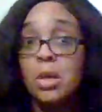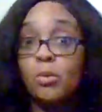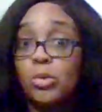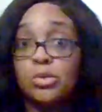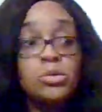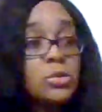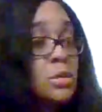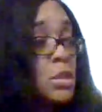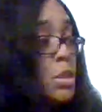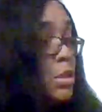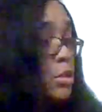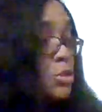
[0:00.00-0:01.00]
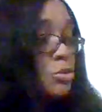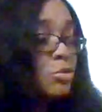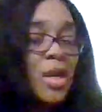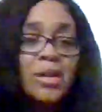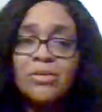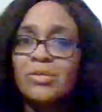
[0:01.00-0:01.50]
where you're seeing that
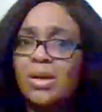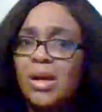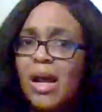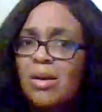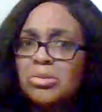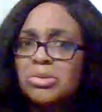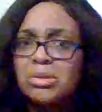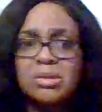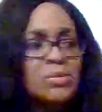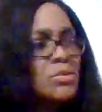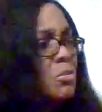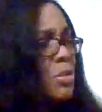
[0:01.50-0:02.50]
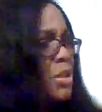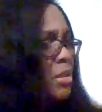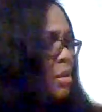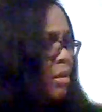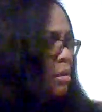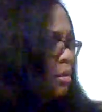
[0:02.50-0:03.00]
you're not even allowing yourself to be,